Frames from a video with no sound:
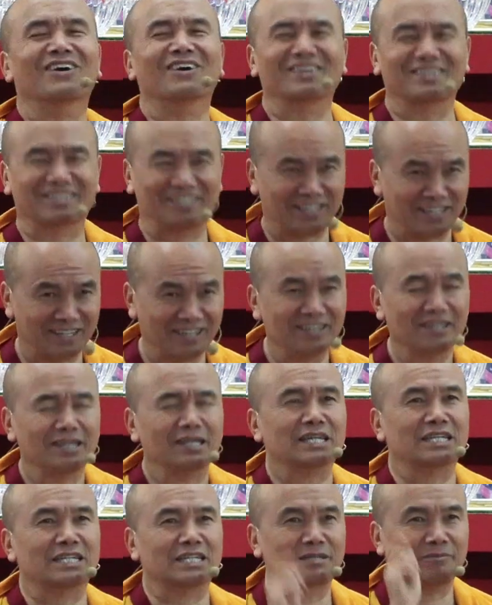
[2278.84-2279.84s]
Okay.
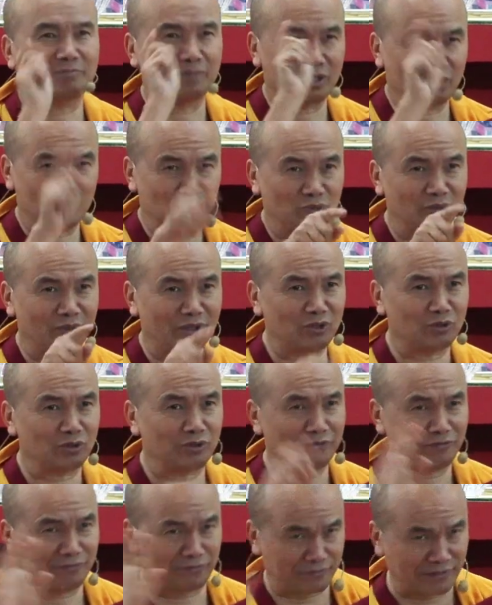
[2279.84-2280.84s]
Written by you when you are
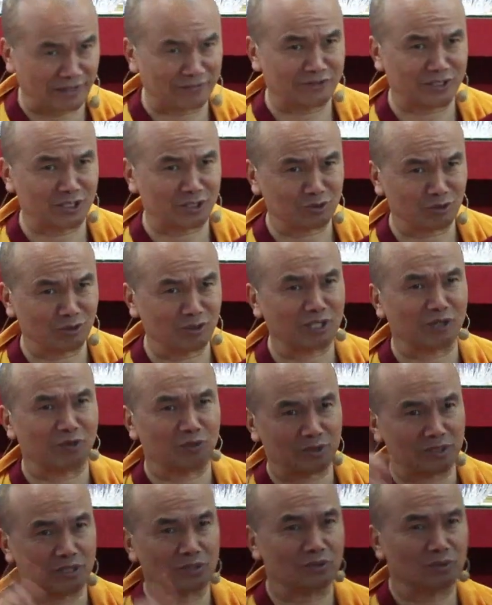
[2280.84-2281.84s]
5 years old and
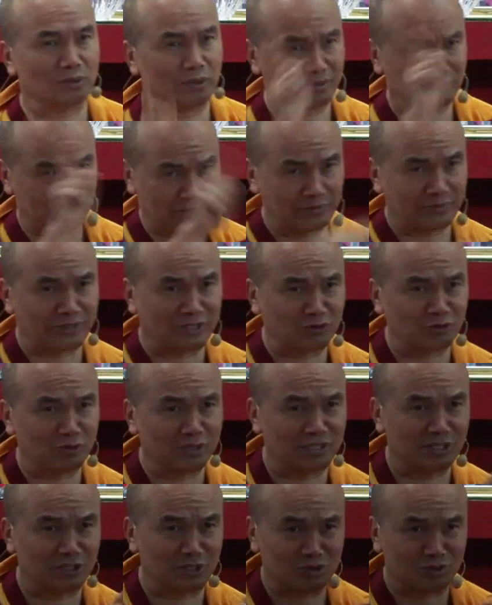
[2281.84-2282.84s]
written when 20
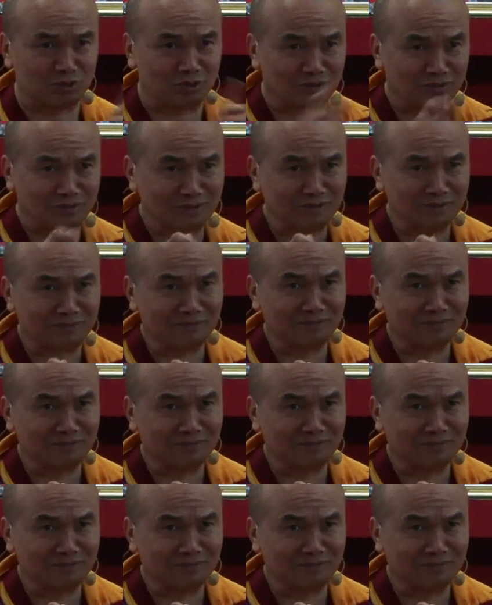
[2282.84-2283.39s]
years old.